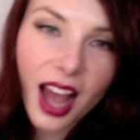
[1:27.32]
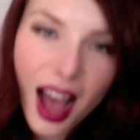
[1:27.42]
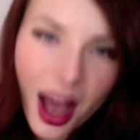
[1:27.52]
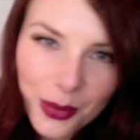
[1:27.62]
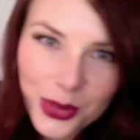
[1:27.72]

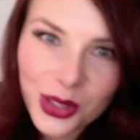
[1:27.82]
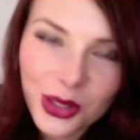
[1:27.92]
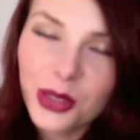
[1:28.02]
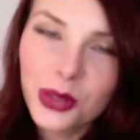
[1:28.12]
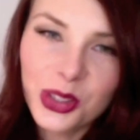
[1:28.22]

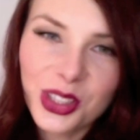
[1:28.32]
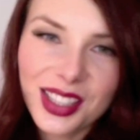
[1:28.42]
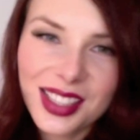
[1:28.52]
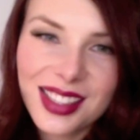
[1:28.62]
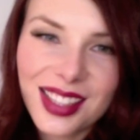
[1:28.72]
absolutely
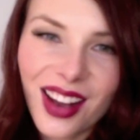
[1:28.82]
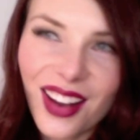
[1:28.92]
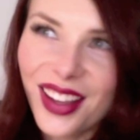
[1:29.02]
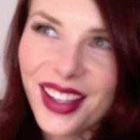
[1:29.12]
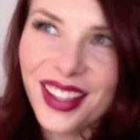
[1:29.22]
gorgeous
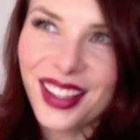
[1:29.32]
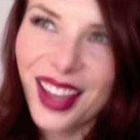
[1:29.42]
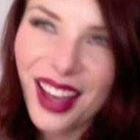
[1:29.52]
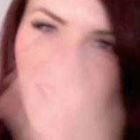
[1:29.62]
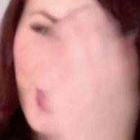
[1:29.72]
i
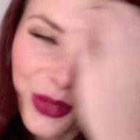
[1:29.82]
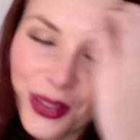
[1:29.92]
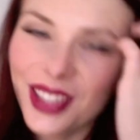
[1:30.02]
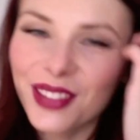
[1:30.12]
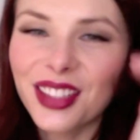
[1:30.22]
am
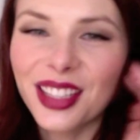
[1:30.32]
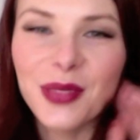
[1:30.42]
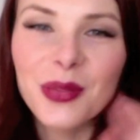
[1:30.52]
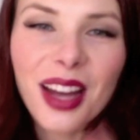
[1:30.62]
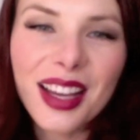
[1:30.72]
really really
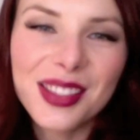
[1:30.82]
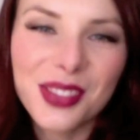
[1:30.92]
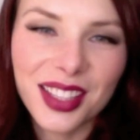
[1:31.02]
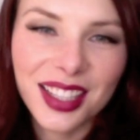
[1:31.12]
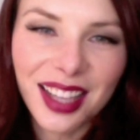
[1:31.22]
impressed
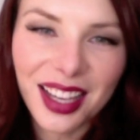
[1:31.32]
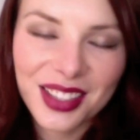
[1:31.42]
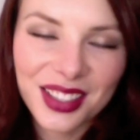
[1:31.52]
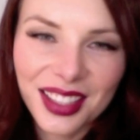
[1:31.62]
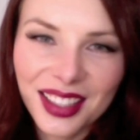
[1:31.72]
with the
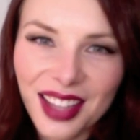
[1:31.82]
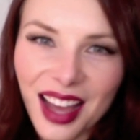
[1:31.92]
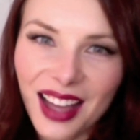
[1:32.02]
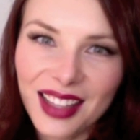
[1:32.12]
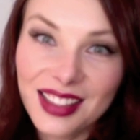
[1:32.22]
collection
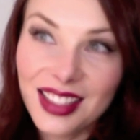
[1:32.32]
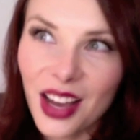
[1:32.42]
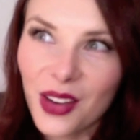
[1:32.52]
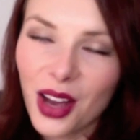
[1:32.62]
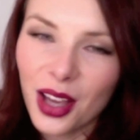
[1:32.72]
and
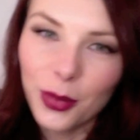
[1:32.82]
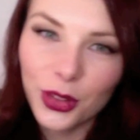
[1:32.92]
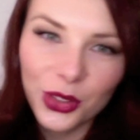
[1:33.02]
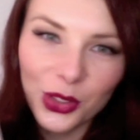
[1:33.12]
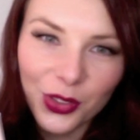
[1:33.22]
now i am a
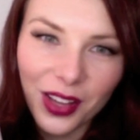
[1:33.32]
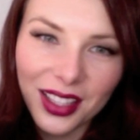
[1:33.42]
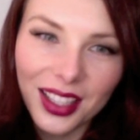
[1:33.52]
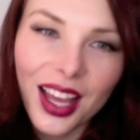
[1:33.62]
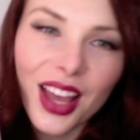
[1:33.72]
huge
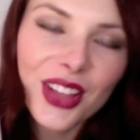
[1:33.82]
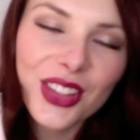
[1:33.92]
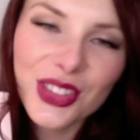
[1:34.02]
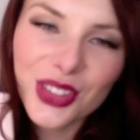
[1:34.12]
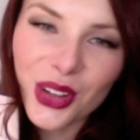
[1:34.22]
fan
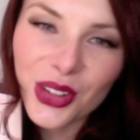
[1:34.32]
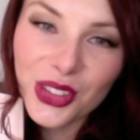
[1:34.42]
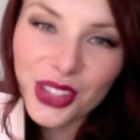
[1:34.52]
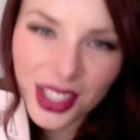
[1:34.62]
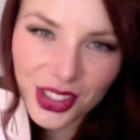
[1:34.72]
so
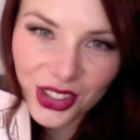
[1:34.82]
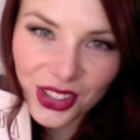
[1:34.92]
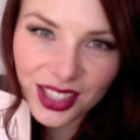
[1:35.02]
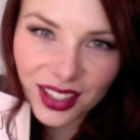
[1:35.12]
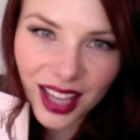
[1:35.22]
do stay
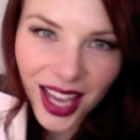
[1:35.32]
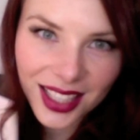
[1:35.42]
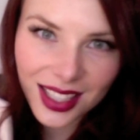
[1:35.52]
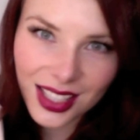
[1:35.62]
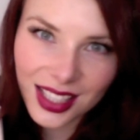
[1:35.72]
tuned till the
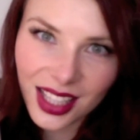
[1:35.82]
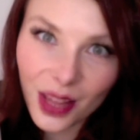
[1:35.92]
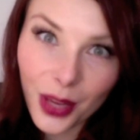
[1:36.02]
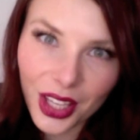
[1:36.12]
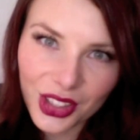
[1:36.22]
end to see the
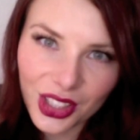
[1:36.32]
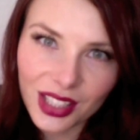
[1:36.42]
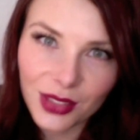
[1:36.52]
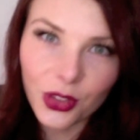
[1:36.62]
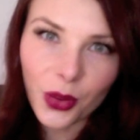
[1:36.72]

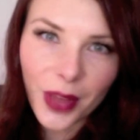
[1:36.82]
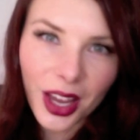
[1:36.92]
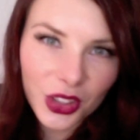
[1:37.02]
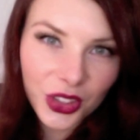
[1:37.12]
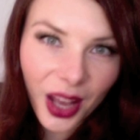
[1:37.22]
pictures from the
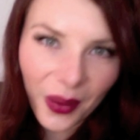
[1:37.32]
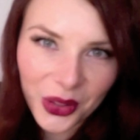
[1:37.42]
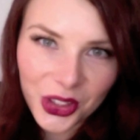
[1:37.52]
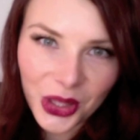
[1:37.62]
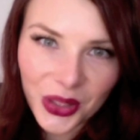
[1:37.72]
actual
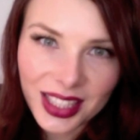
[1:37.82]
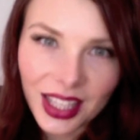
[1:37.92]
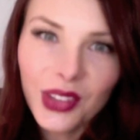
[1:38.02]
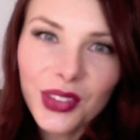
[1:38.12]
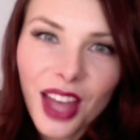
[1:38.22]
catwalk show itself